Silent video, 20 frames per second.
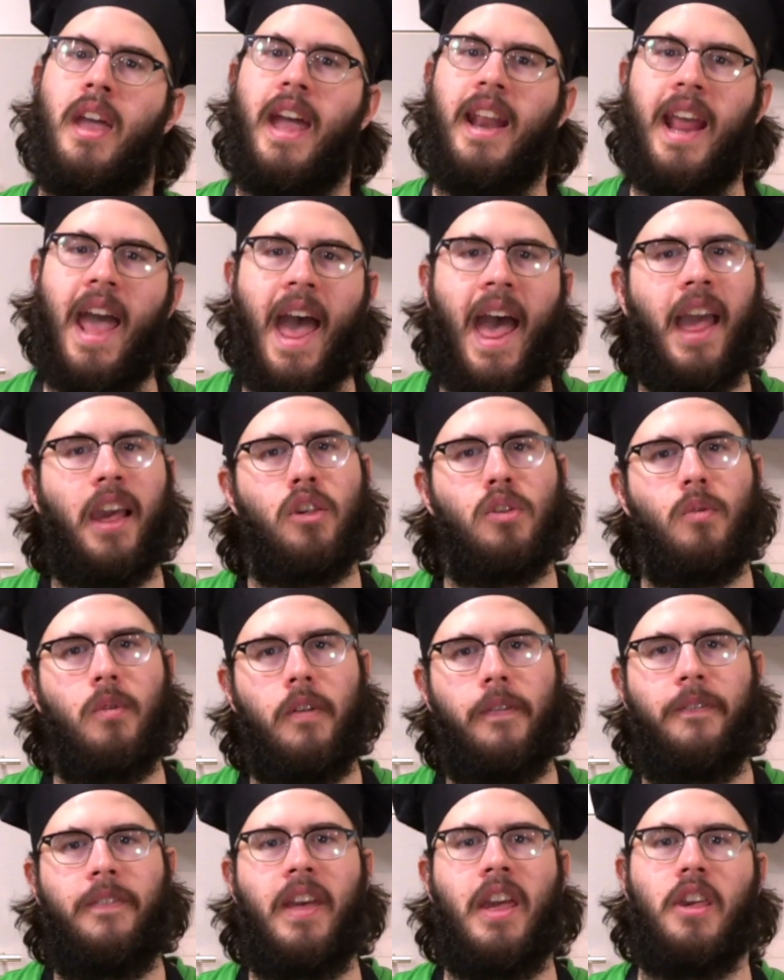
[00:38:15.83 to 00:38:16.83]
an
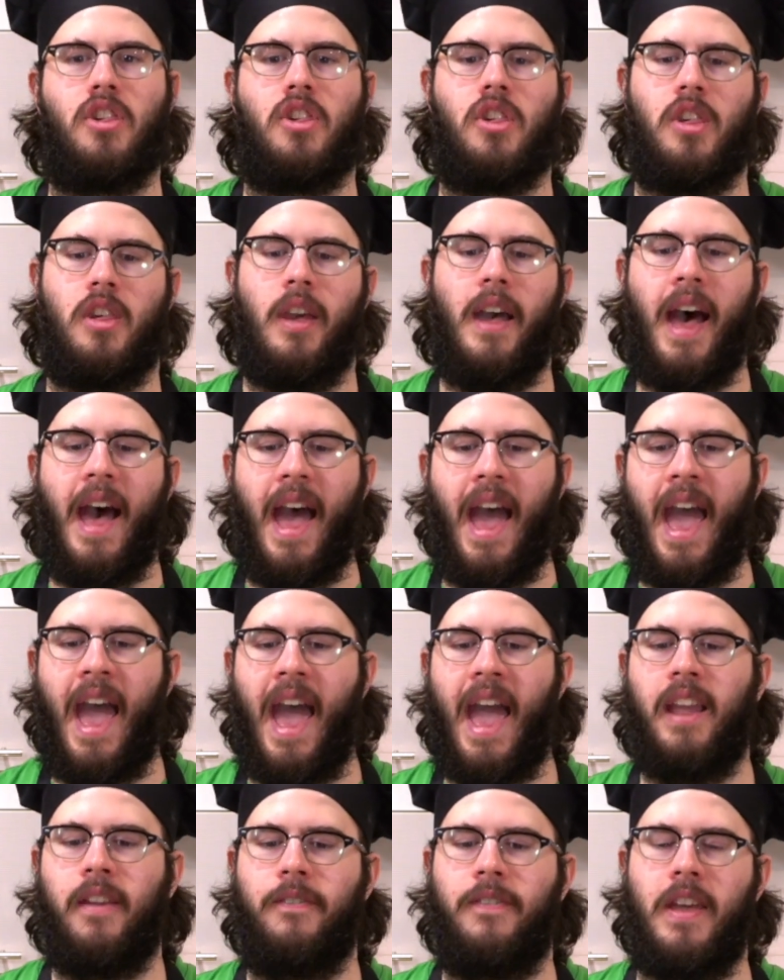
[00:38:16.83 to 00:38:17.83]
actual fish, a
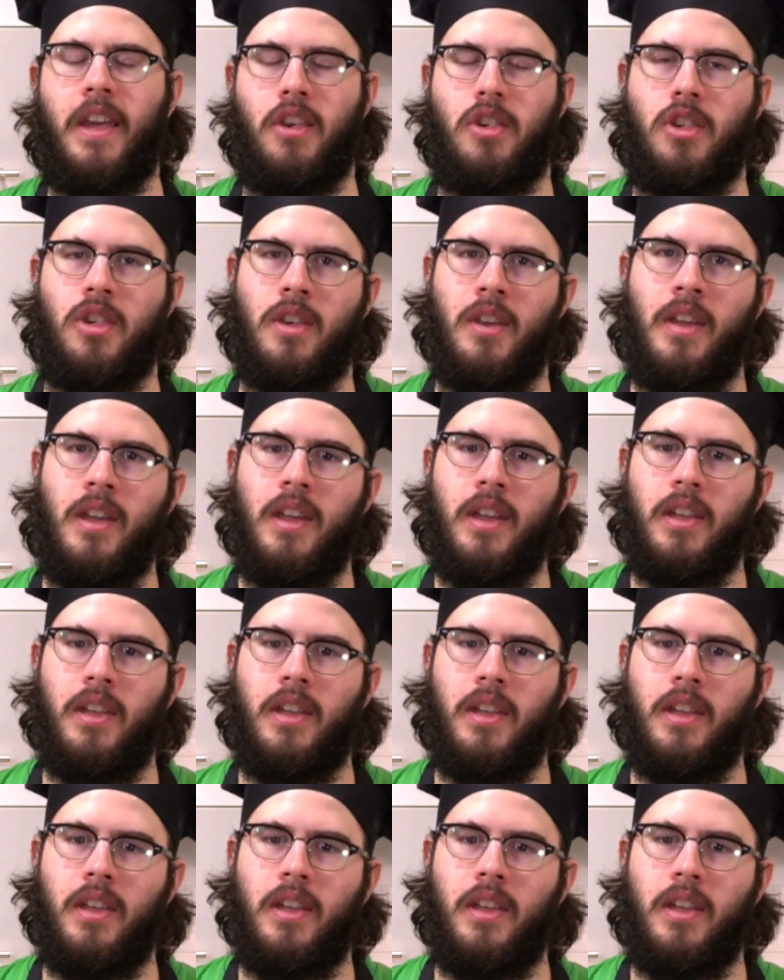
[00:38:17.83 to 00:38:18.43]
hagfish,